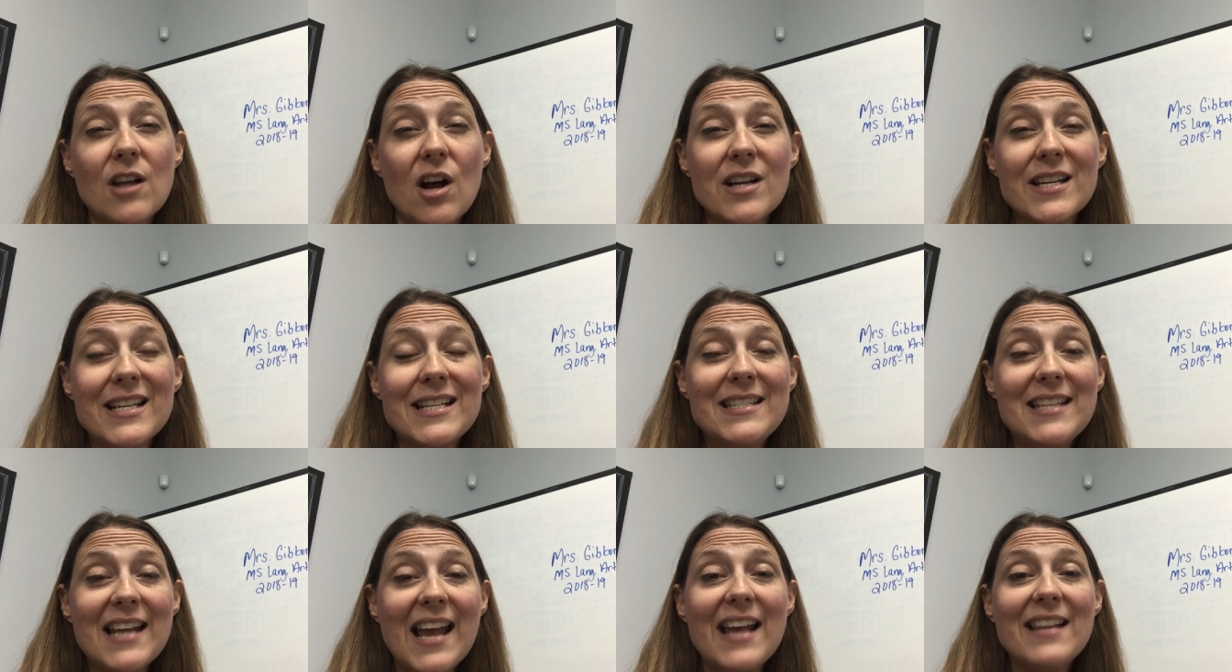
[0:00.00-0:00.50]
on
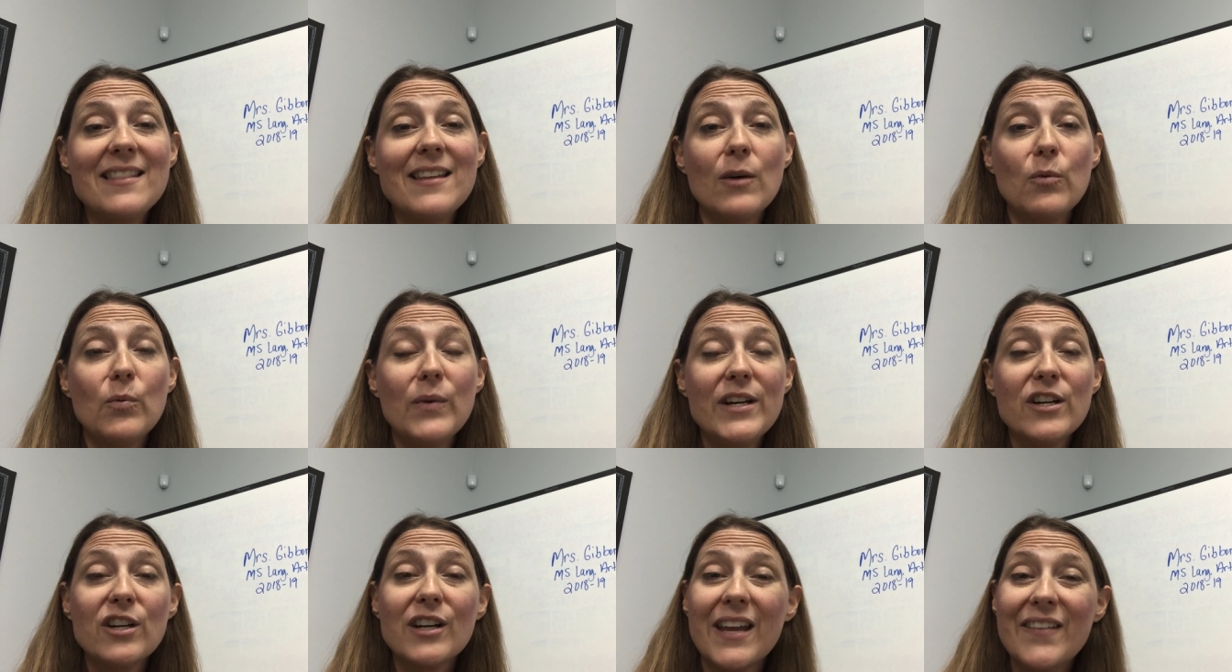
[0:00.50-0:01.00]
a day that
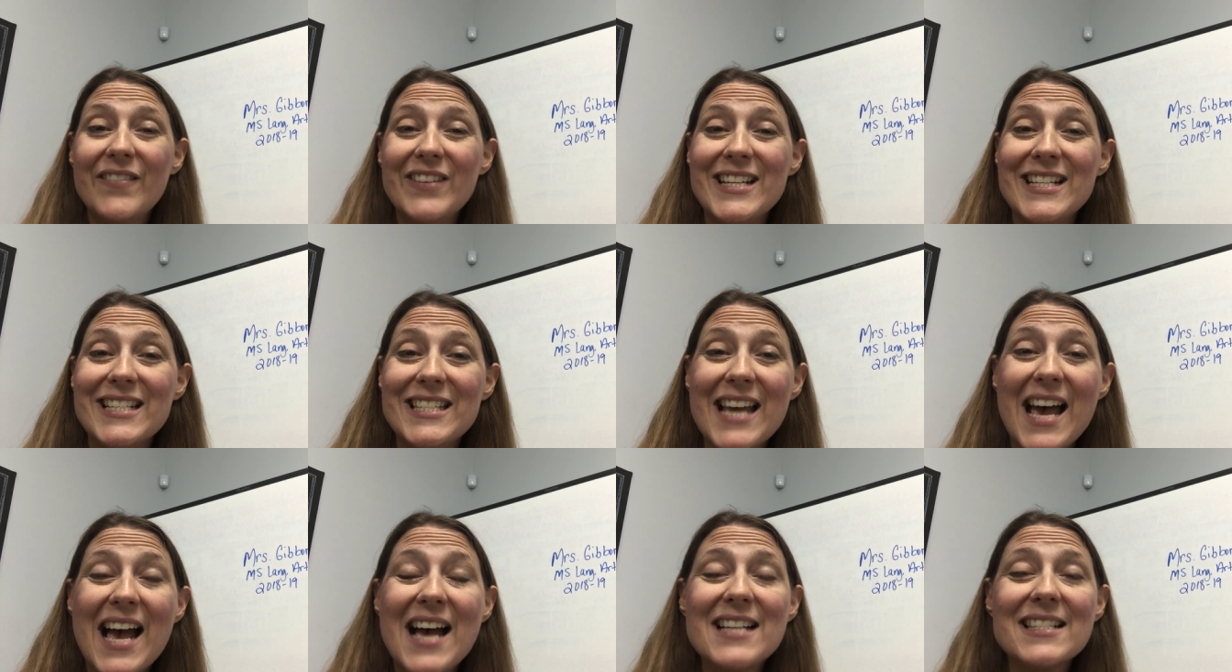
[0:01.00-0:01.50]
we are given
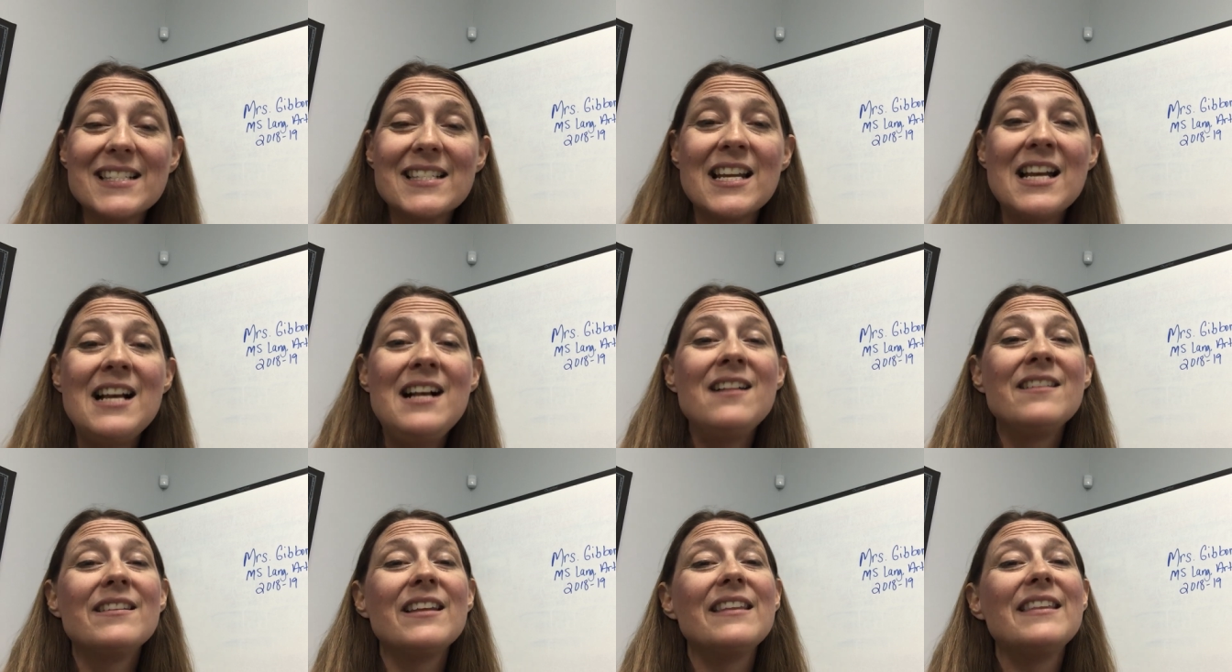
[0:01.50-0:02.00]
a test,
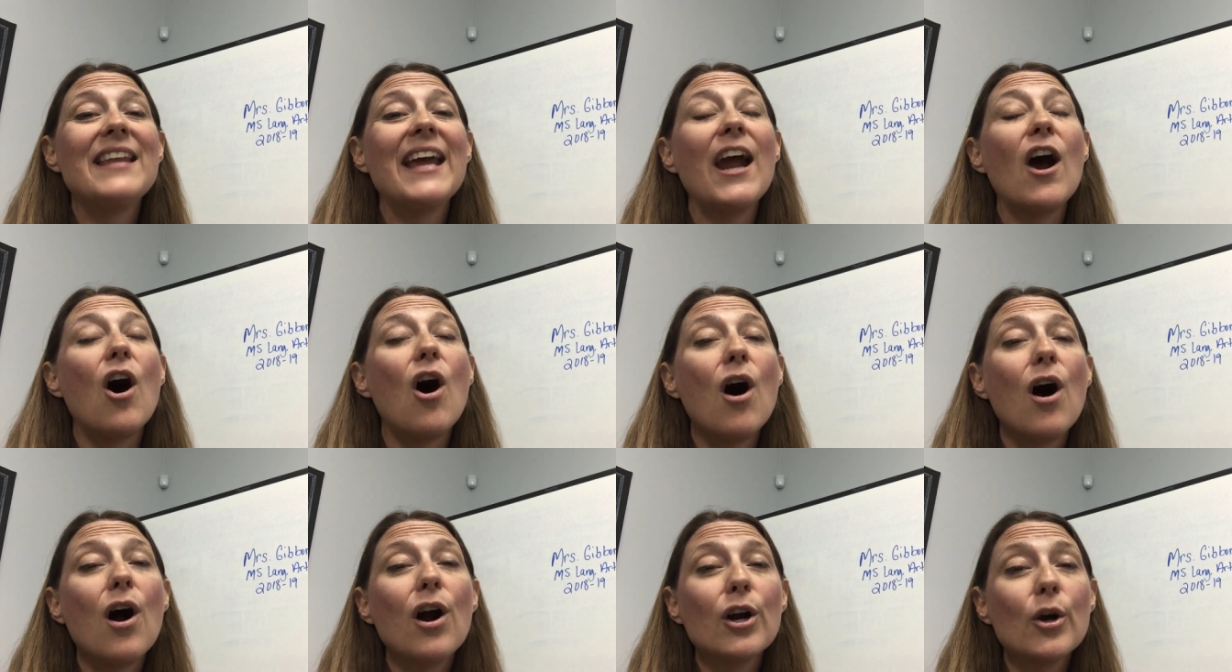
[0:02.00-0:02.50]
then they
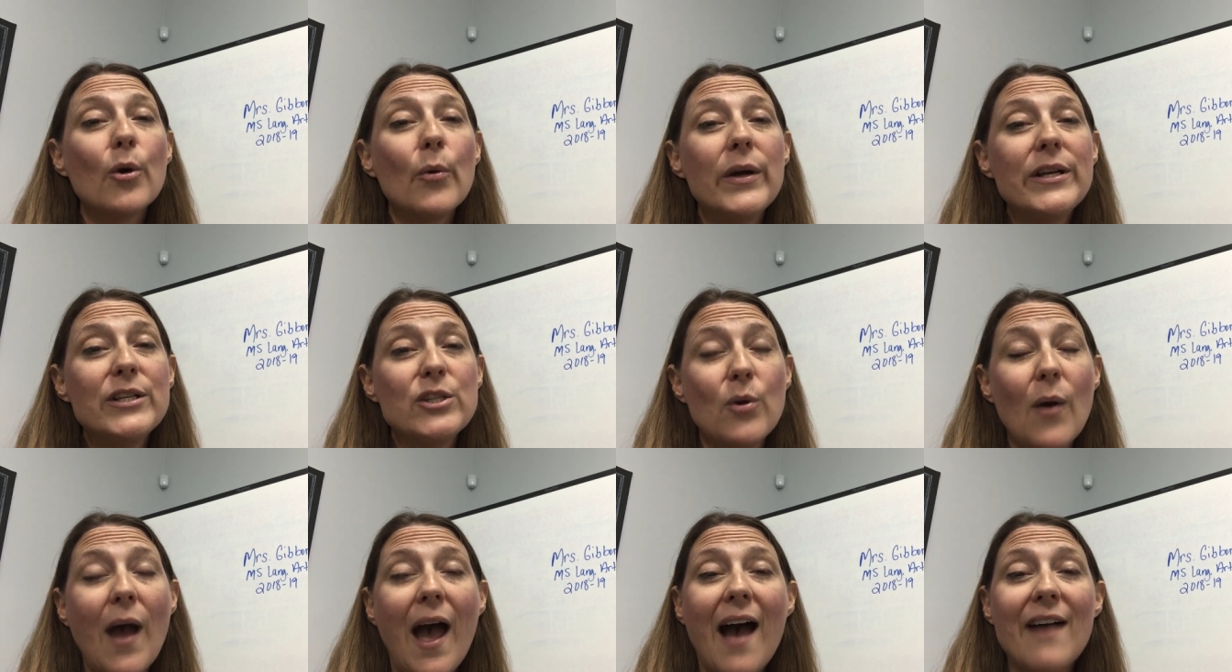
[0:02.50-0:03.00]
are
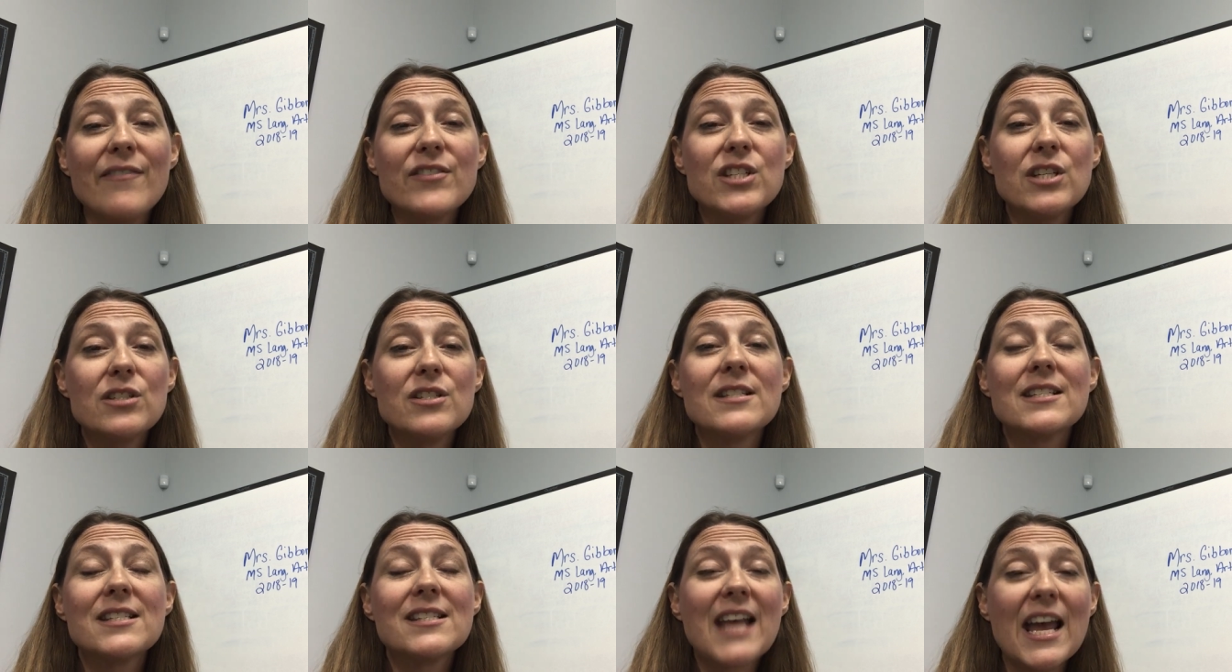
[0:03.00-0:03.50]
going to have
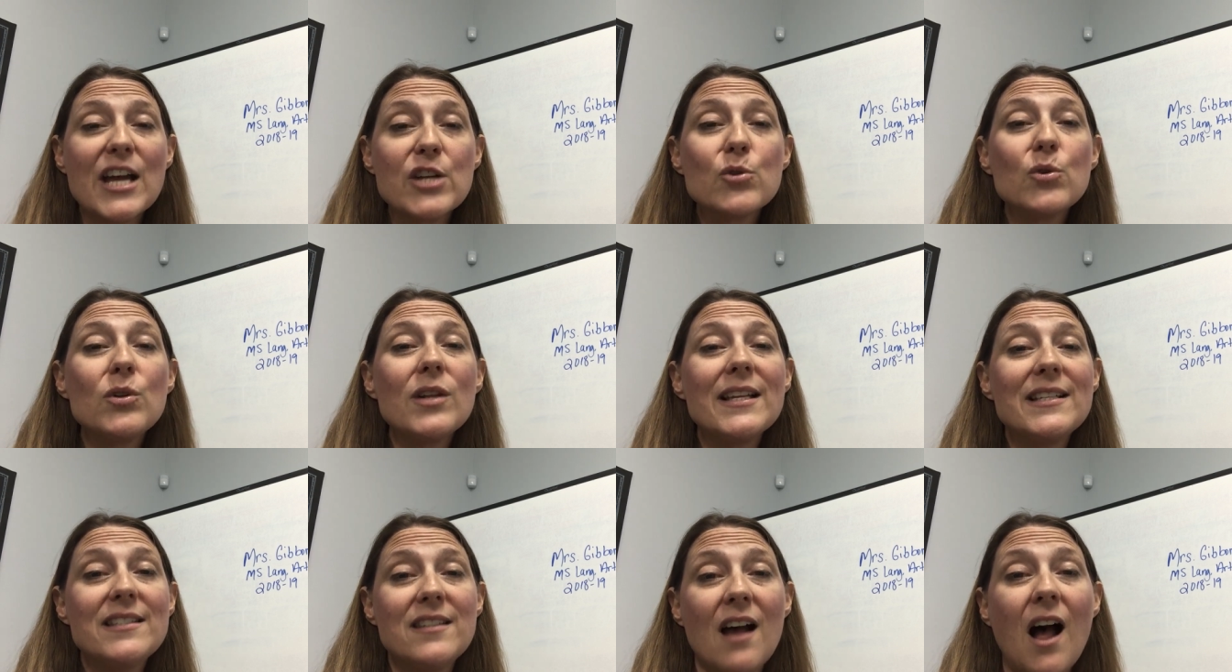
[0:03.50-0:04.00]
to
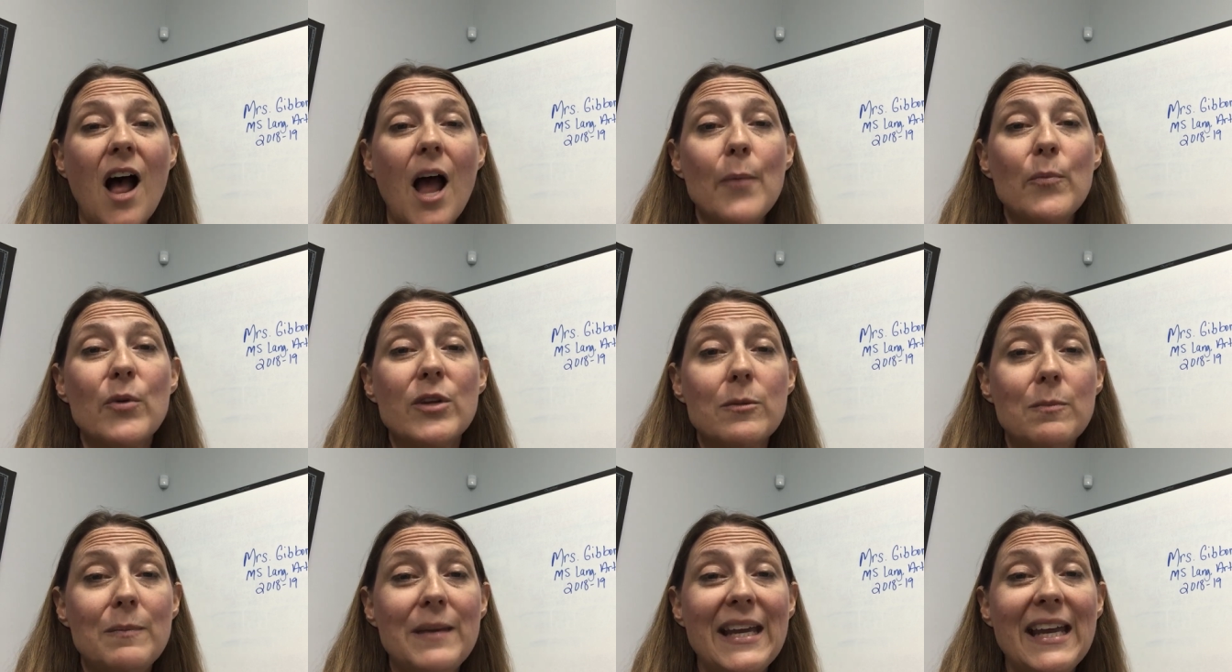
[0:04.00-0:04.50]
schedule a time
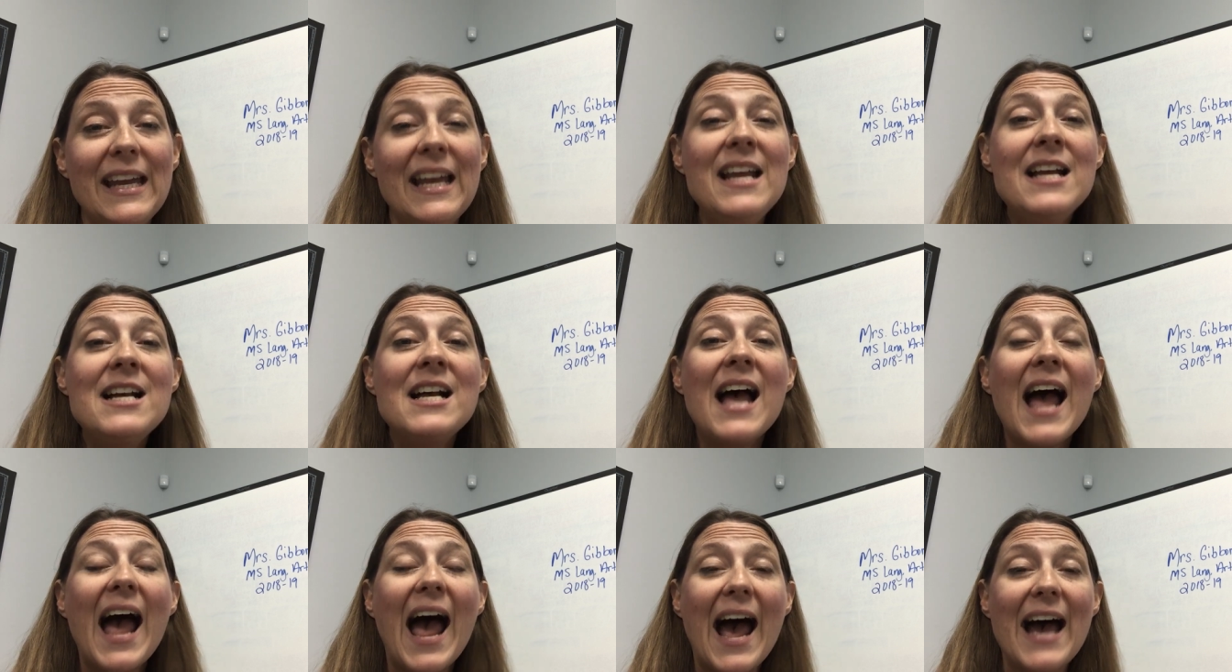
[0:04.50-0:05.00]
with me
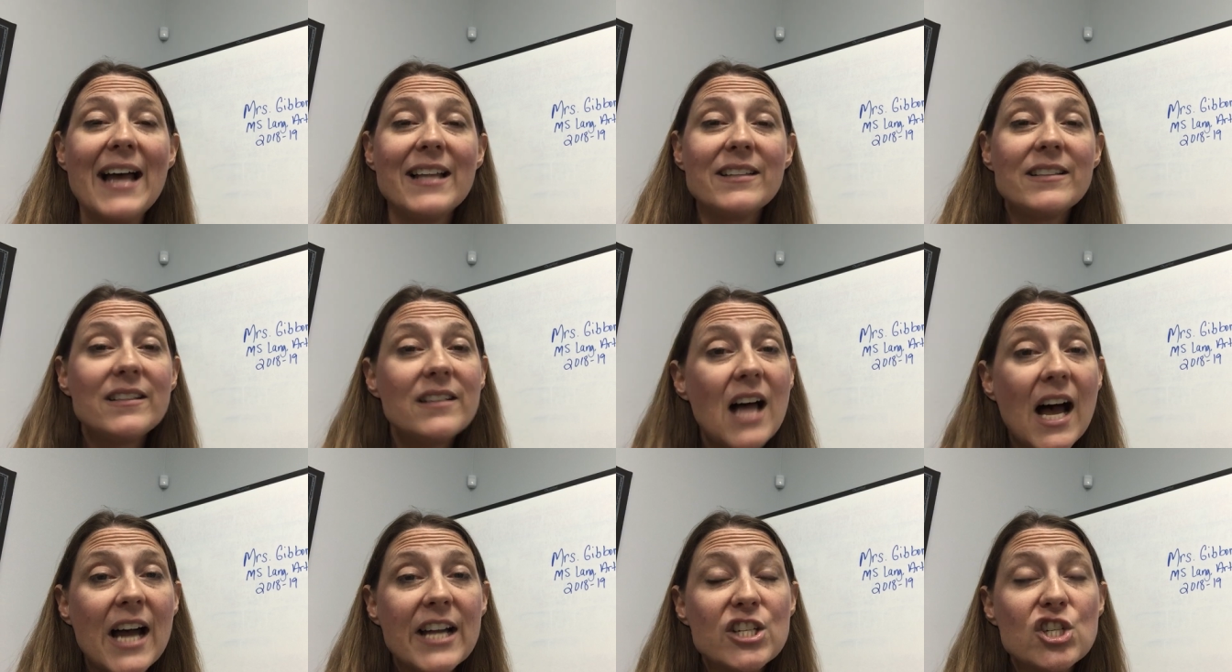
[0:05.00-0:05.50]
at
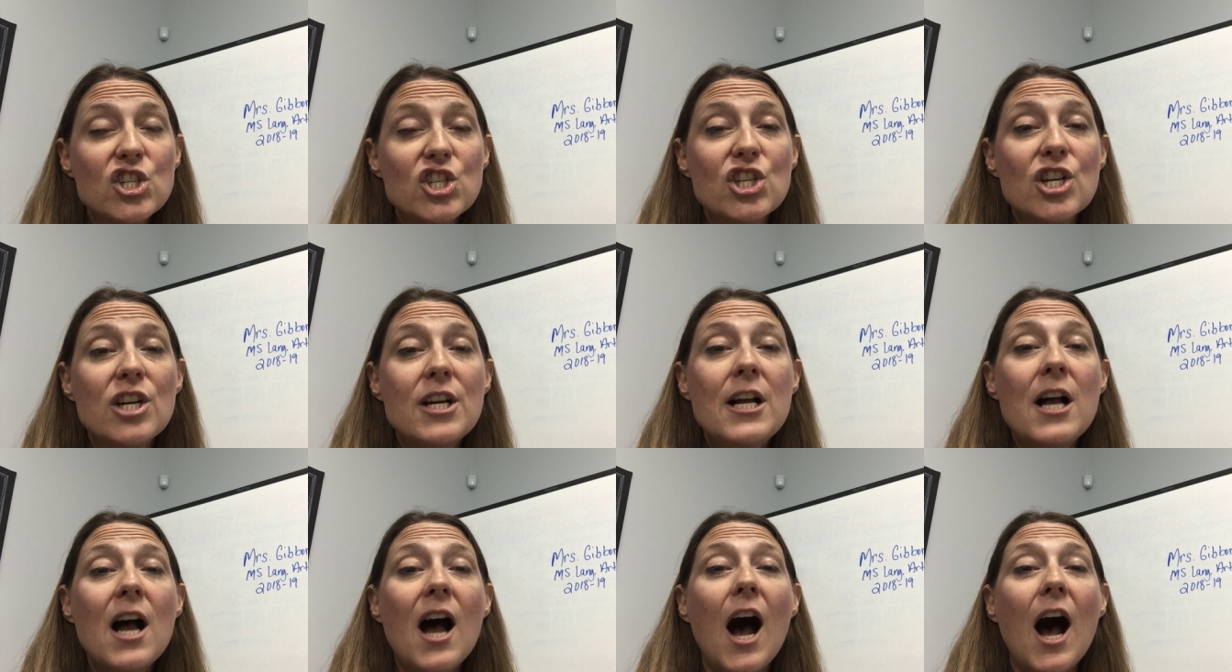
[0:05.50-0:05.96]
lunch